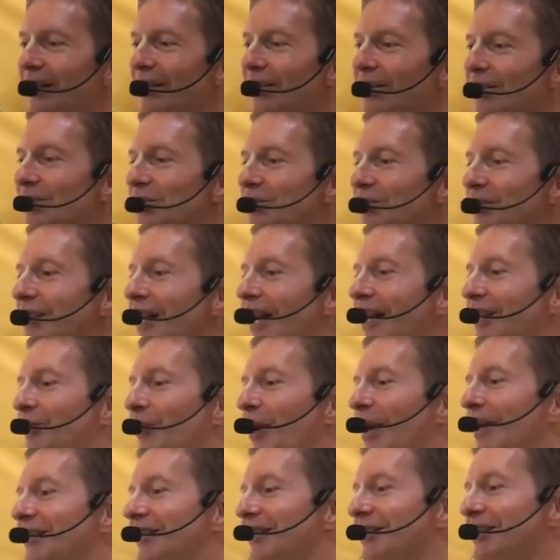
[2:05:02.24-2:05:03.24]
See,
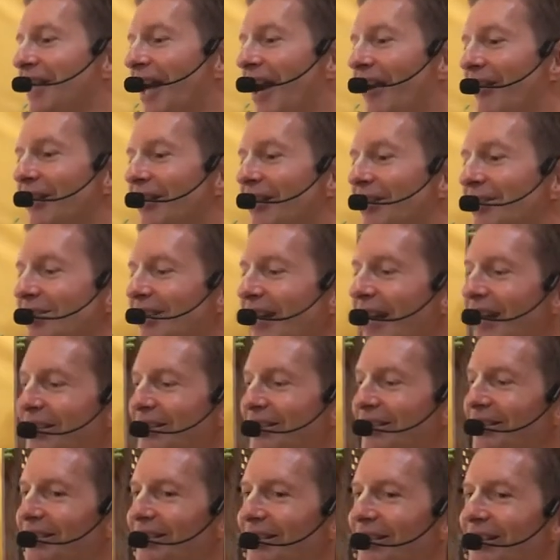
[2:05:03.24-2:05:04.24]
Advaita Acharya
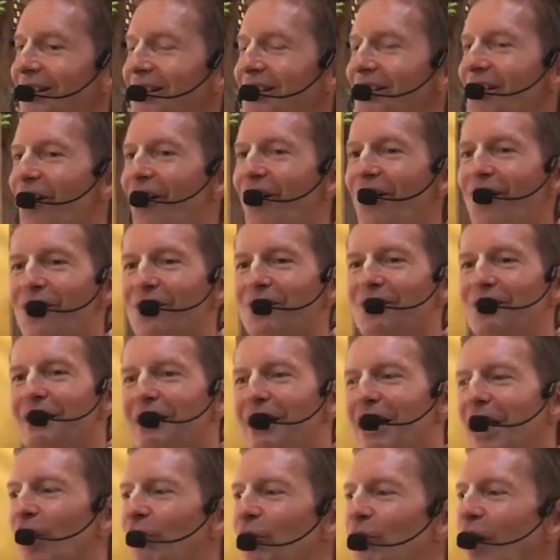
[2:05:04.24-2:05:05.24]
said, Oh,
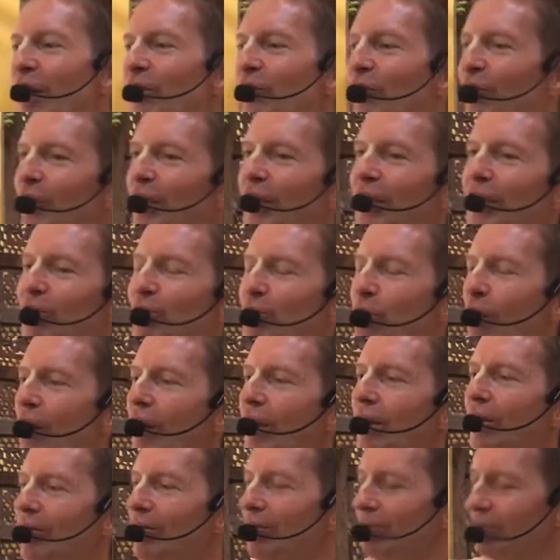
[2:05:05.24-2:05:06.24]
if I feed
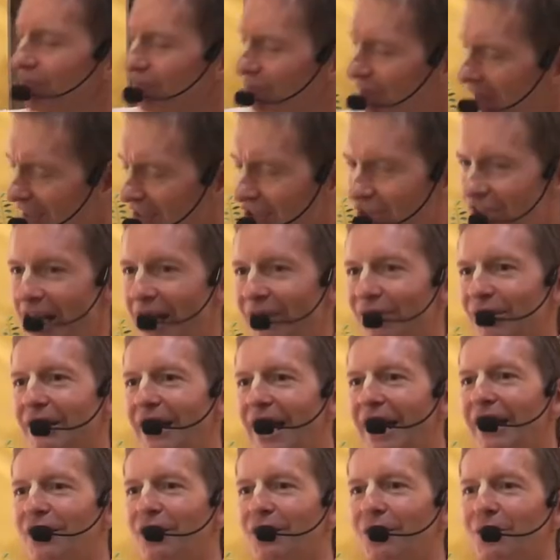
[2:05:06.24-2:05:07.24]
one Vaishnava
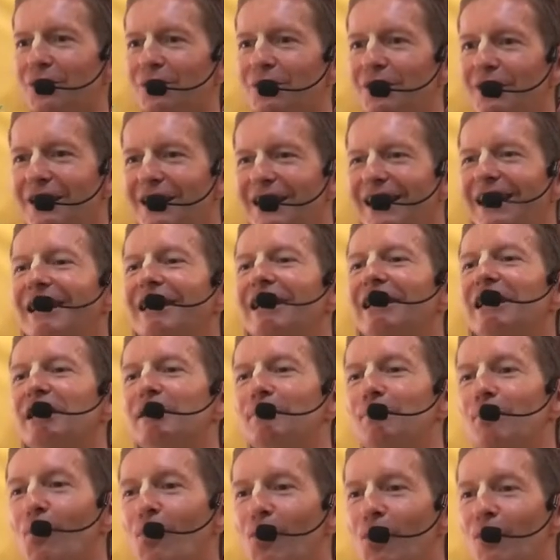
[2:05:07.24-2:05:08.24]
like you, it is
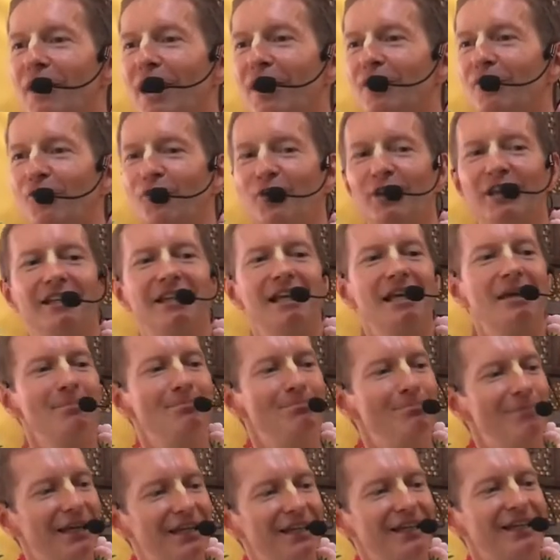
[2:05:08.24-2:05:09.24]
more than feeding
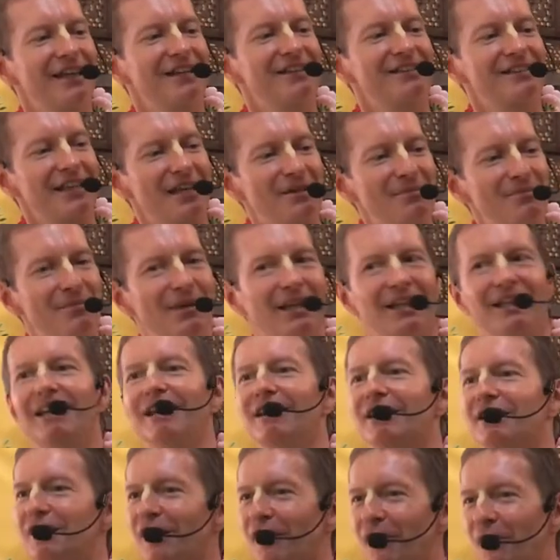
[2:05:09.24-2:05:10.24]
millions and
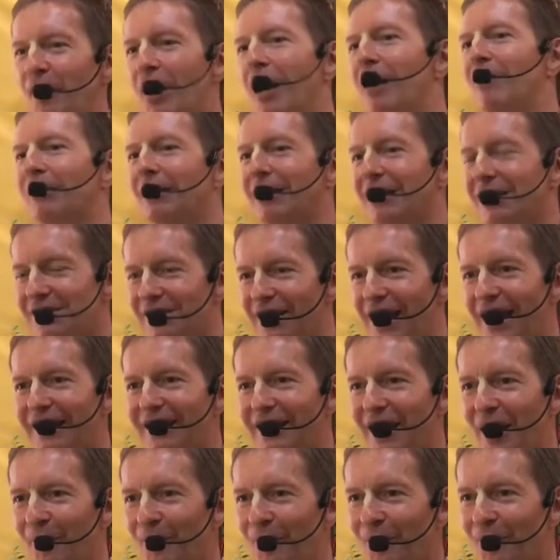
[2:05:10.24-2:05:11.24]
millions of Brahmanas like
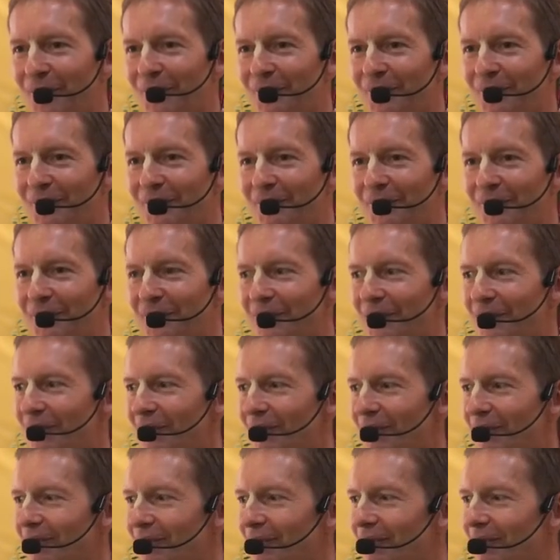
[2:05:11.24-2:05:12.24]
them.
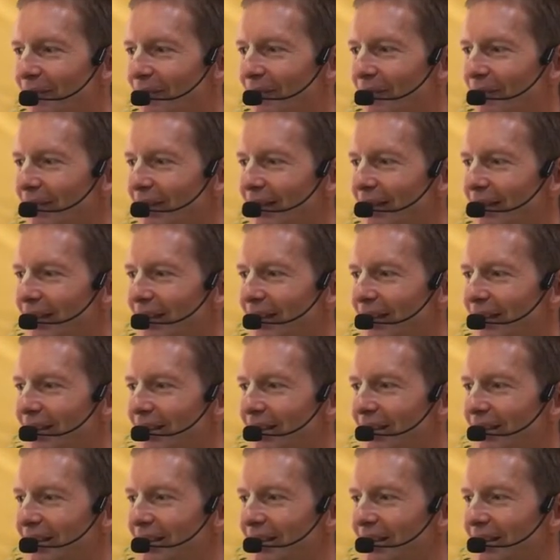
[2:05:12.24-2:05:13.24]

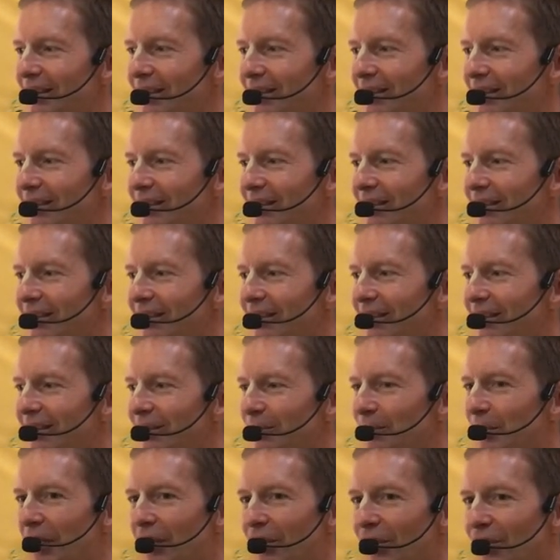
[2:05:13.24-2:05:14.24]

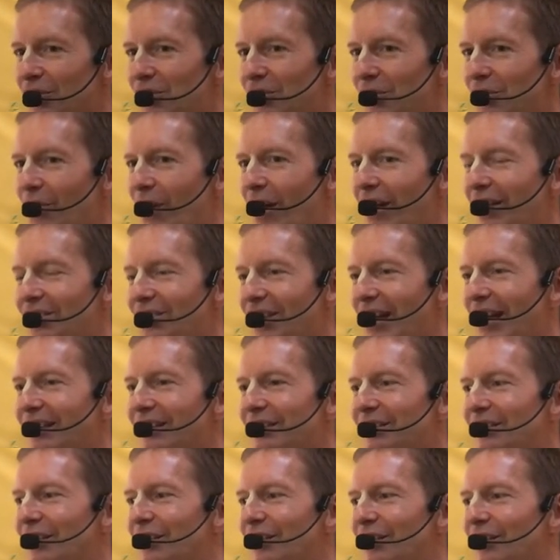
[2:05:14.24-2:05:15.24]
Hmm? Because you are
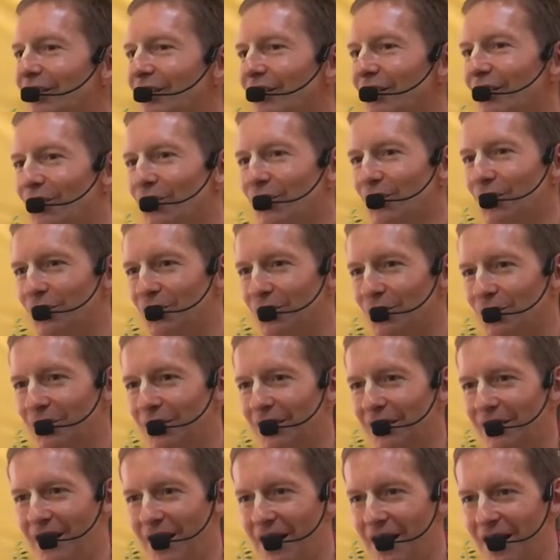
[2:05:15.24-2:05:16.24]
chanting
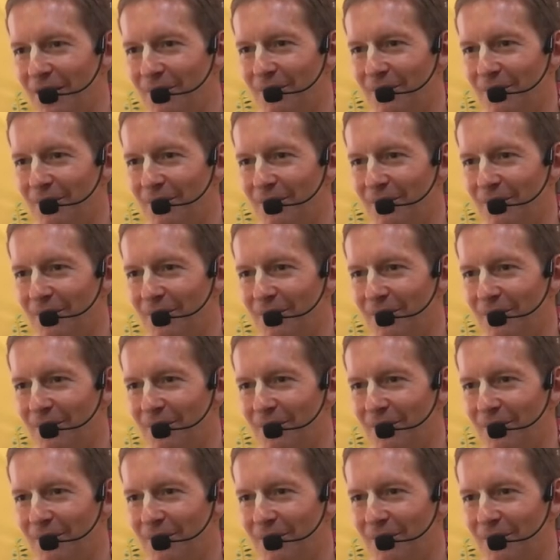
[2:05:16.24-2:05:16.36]
Shuddhana,